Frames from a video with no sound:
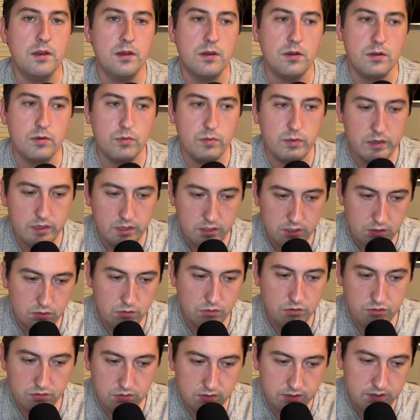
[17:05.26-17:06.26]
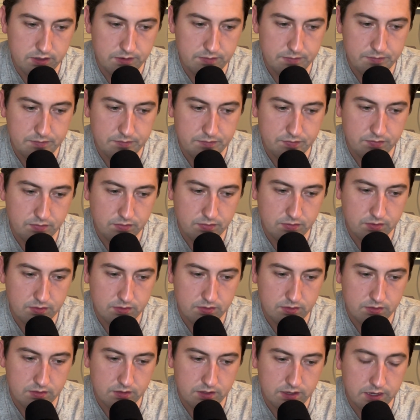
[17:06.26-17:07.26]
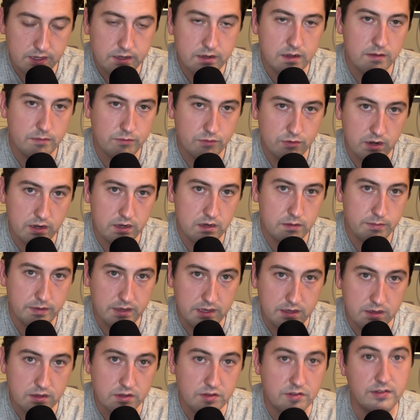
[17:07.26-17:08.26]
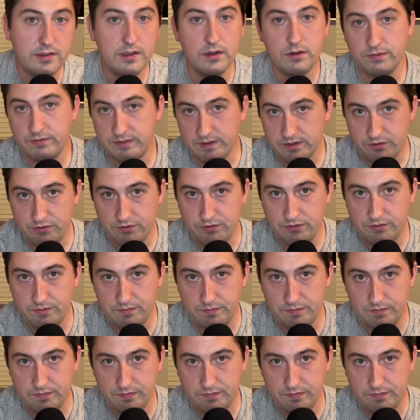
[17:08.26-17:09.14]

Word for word: we usually end up trying to be selfish.